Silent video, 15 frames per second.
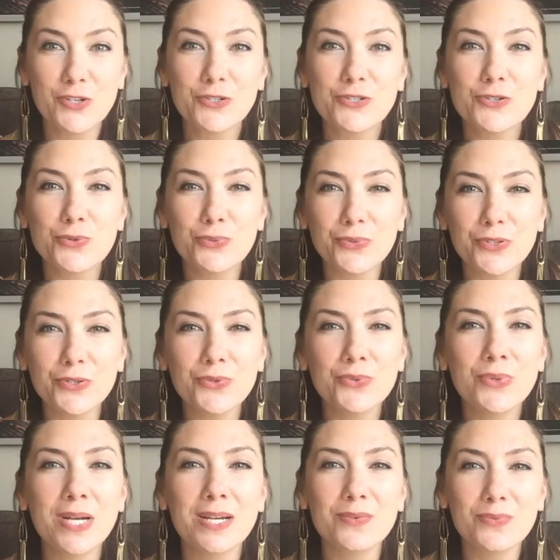Your
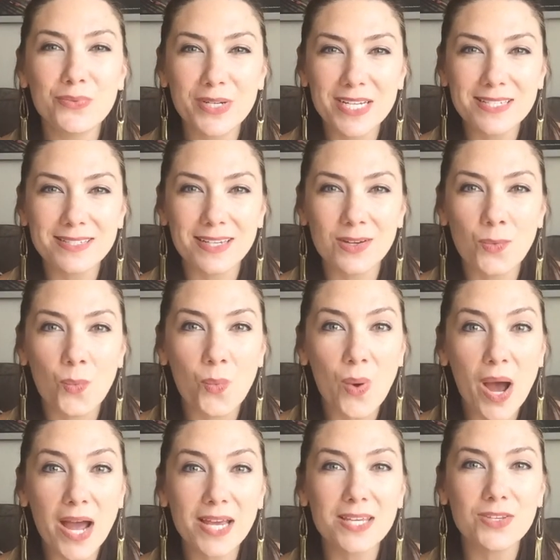true reason
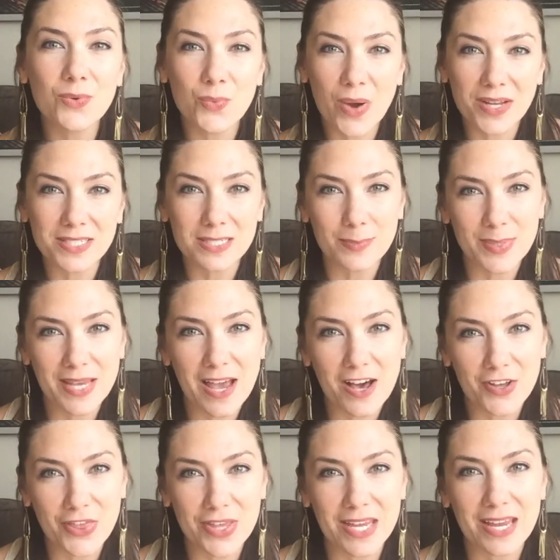why you want to be
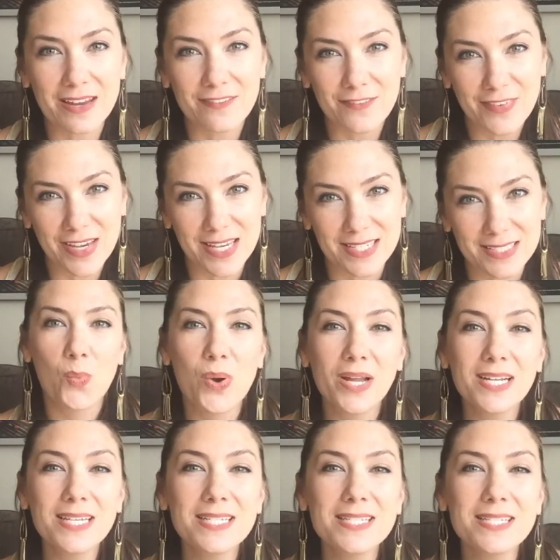healthy and fit.
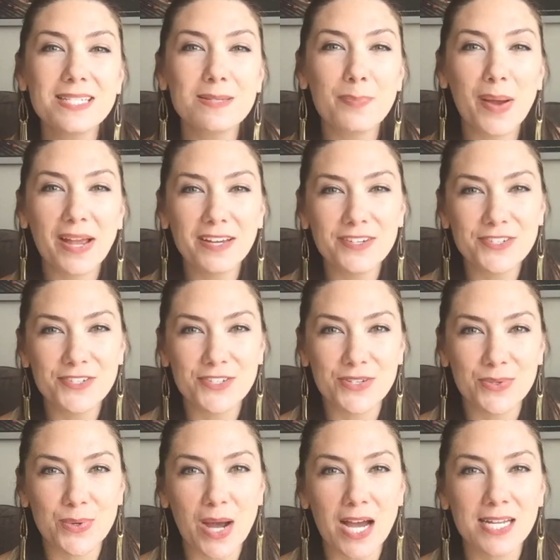What inspires
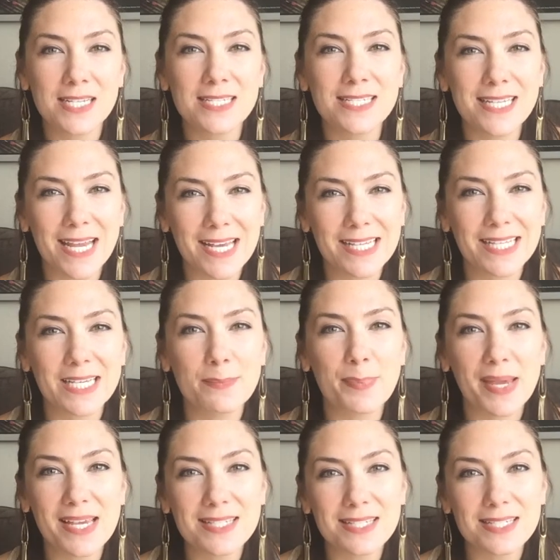you on a daily
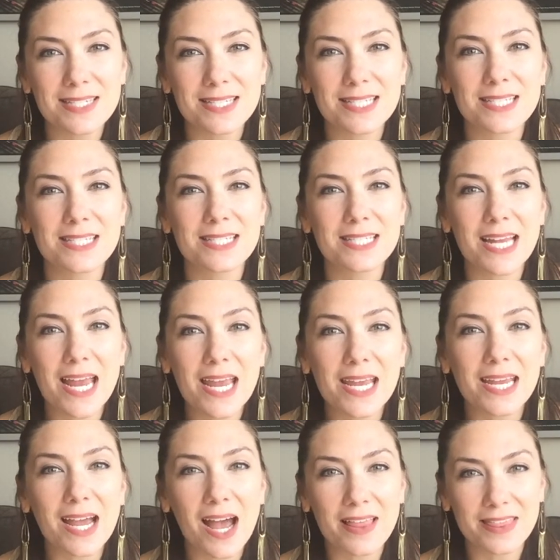basis to
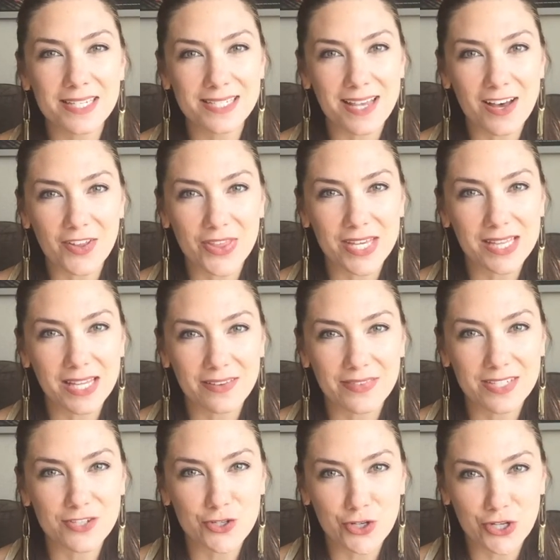stay on this healthy living